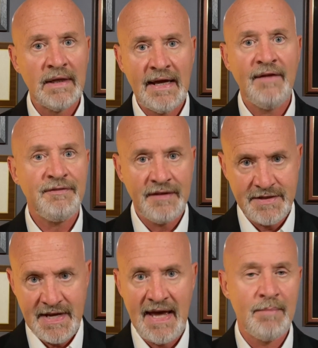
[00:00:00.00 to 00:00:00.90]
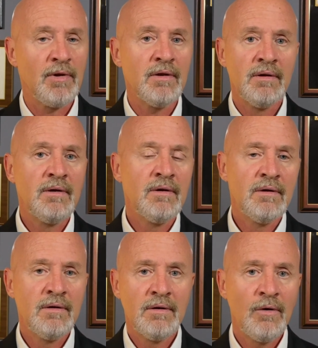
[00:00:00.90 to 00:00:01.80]
hit the table
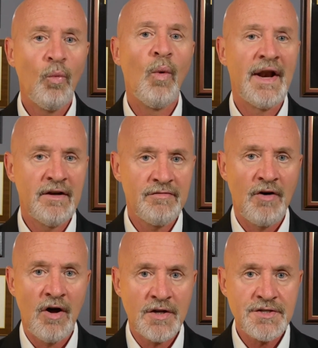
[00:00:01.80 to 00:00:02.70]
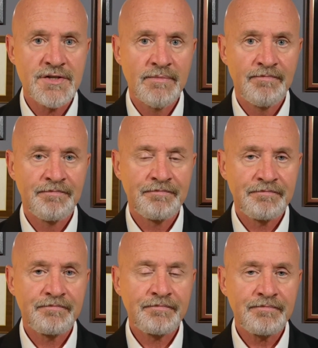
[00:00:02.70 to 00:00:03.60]
when it falls.
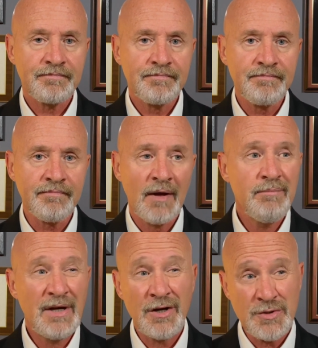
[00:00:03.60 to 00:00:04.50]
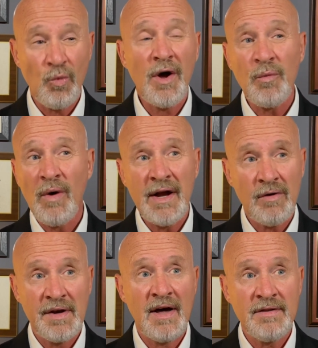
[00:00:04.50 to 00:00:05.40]
Because one way
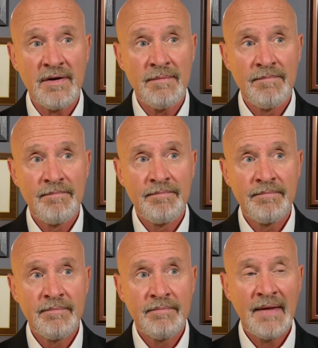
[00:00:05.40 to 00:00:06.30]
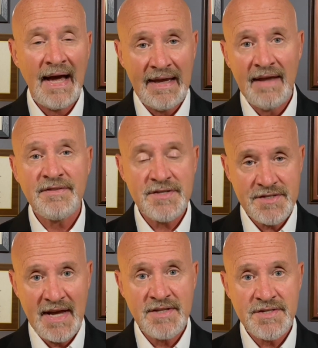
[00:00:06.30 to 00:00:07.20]
or another, I get the
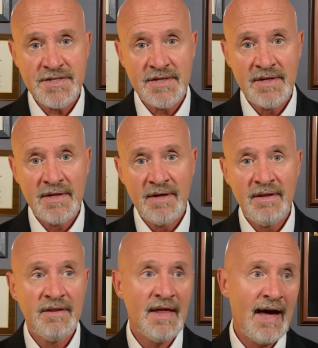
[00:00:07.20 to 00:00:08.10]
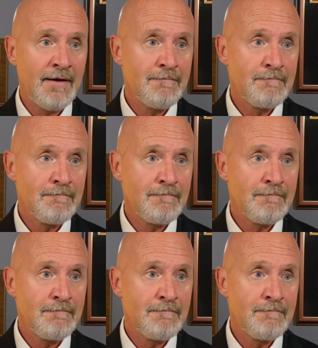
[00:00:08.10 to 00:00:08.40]
sense that